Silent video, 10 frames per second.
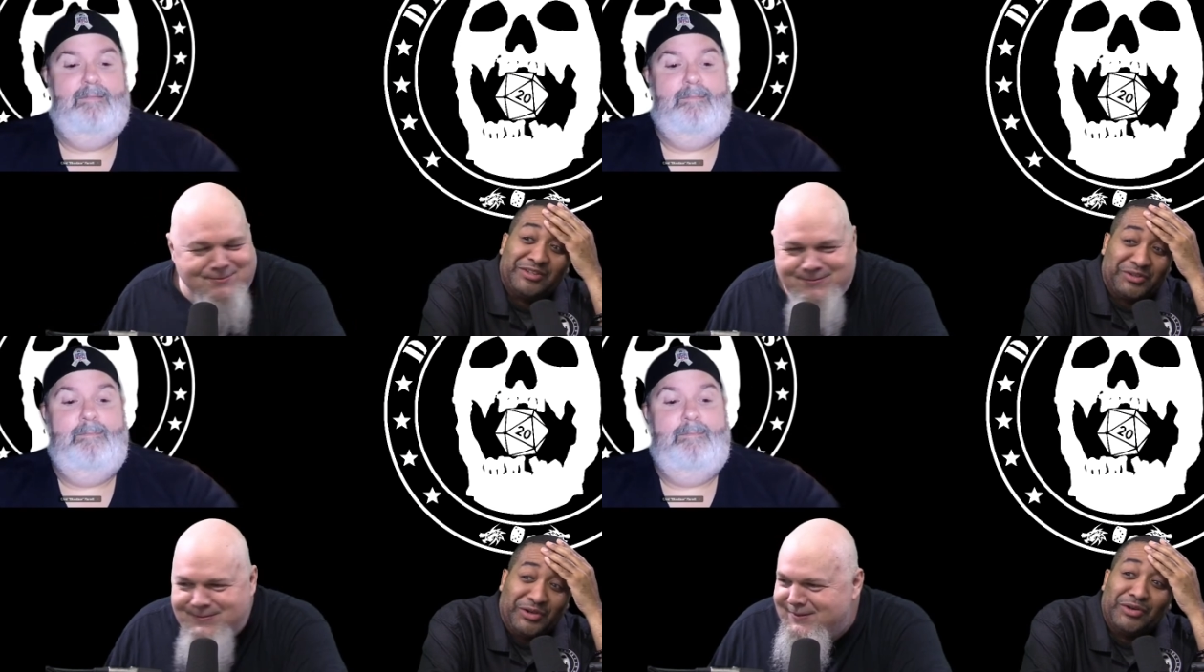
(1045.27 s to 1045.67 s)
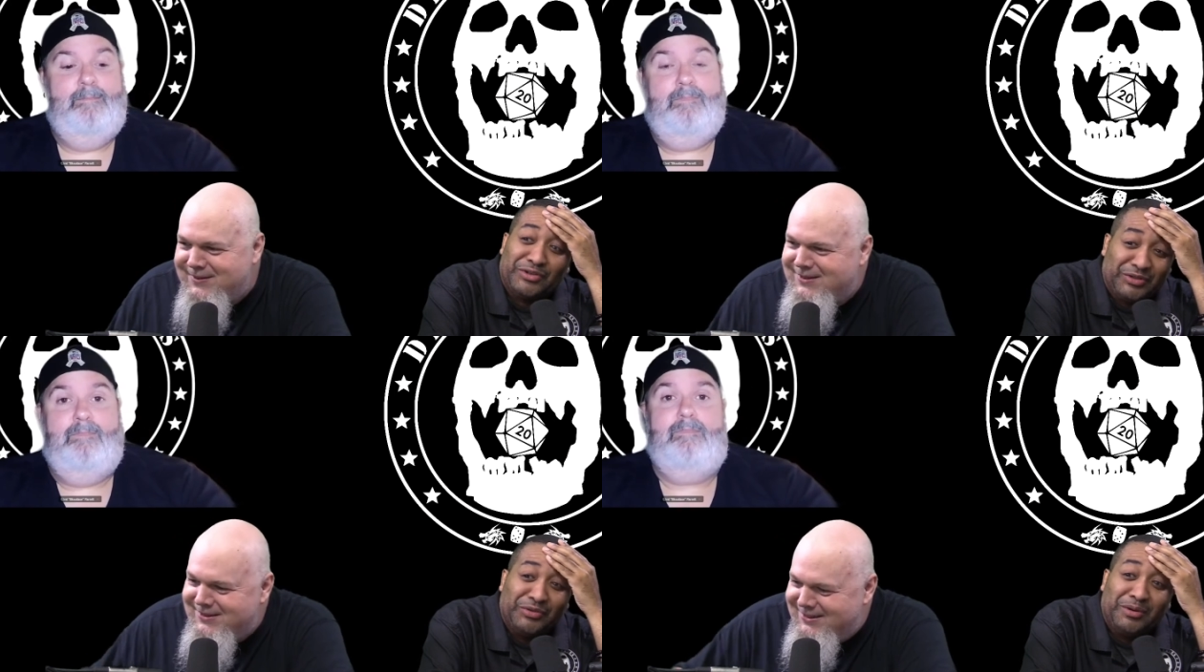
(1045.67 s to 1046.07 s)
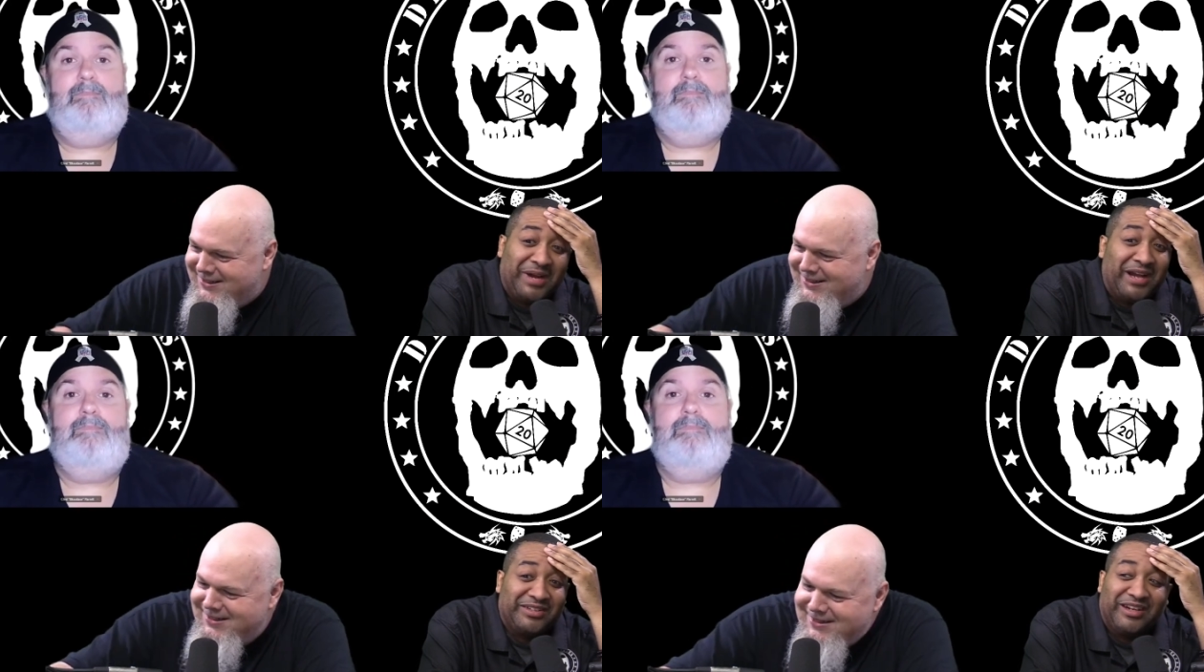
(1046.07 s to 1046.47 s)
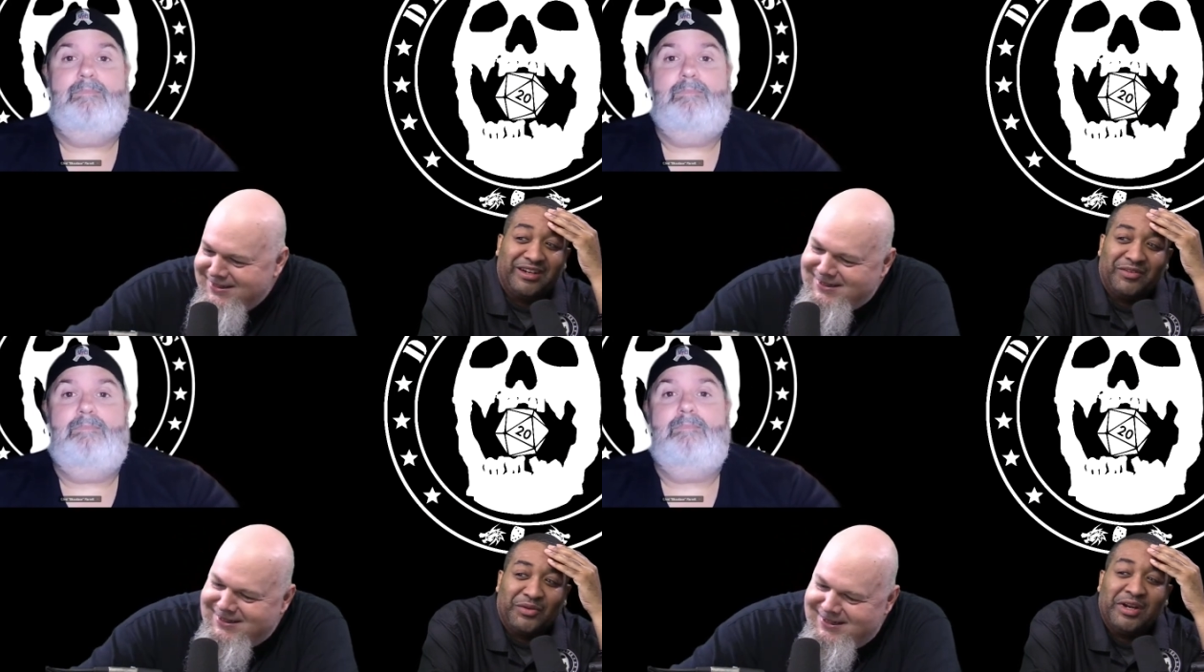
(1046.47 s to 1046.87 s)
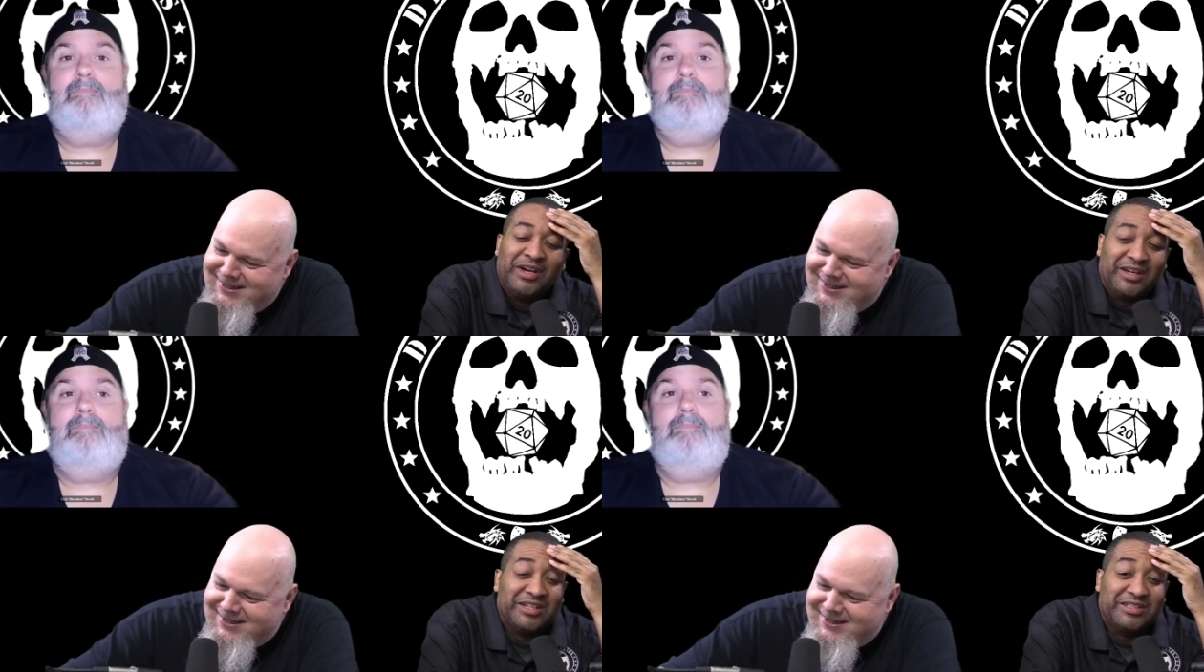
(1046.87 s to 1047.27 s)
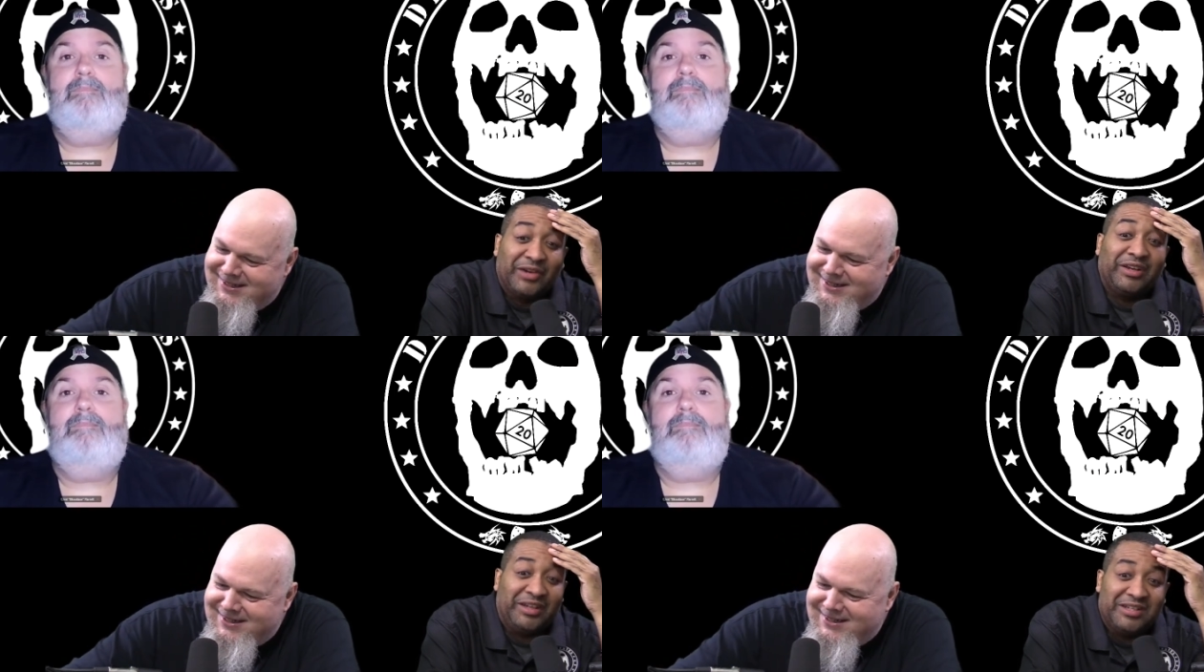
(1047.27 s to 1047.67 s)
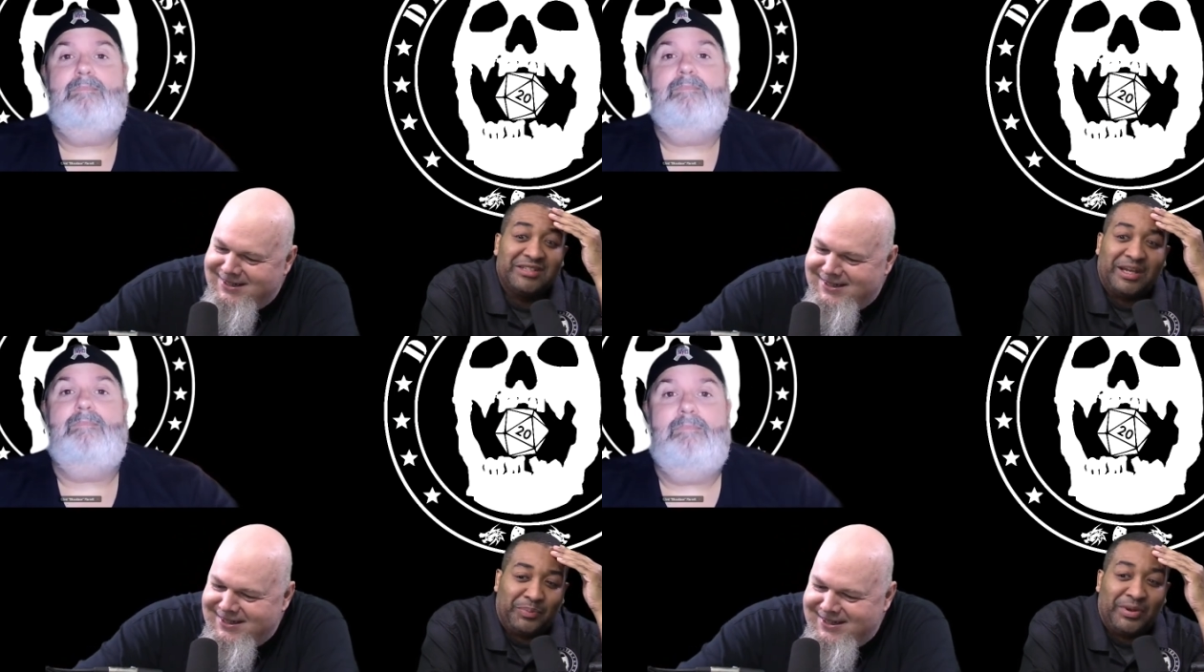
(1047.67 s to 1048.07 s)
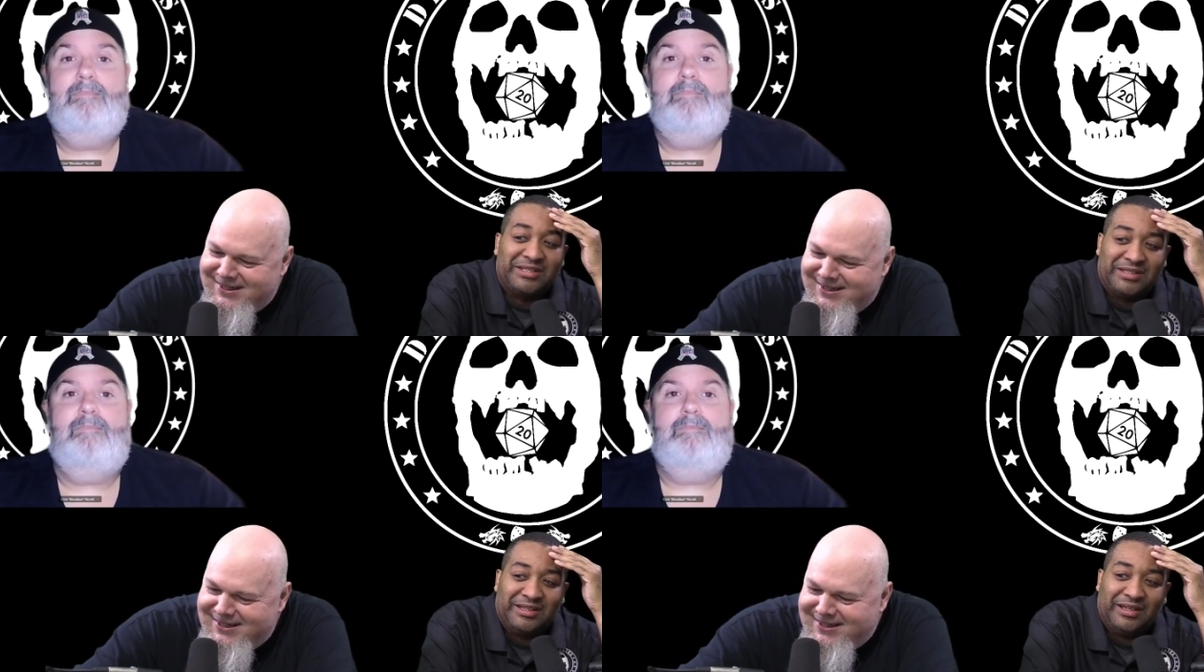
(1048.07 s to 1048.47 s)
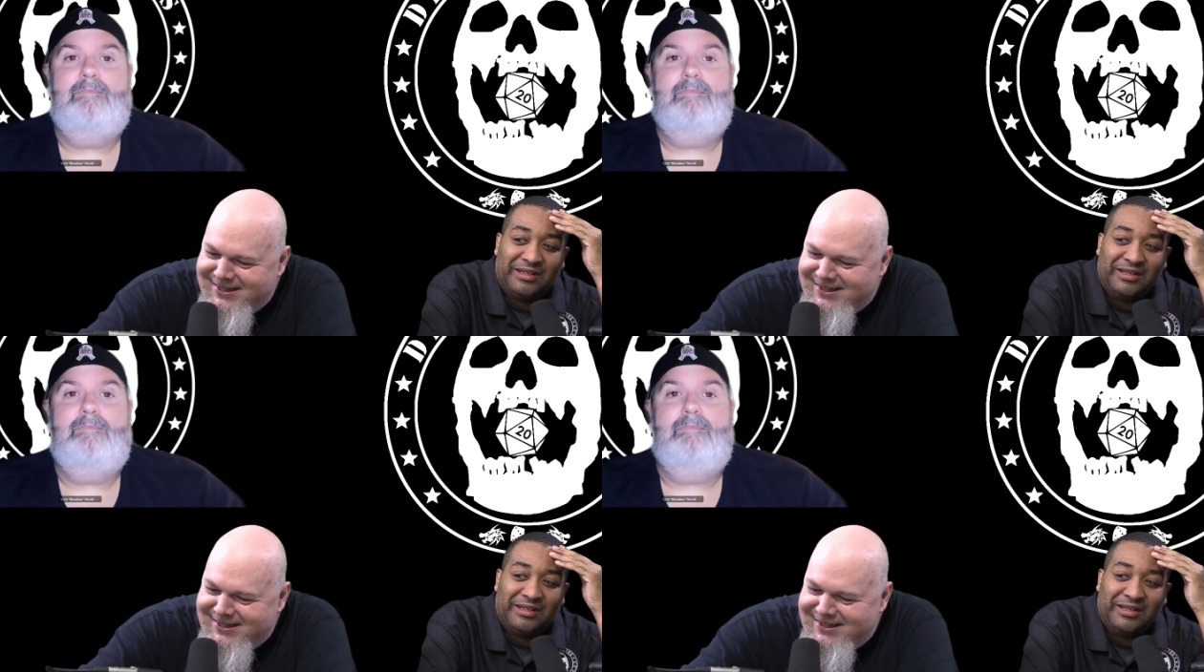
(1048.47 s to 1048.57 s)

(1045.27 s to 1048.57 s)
Speaker 1: are hurt too about Daredevil because there is a precedent.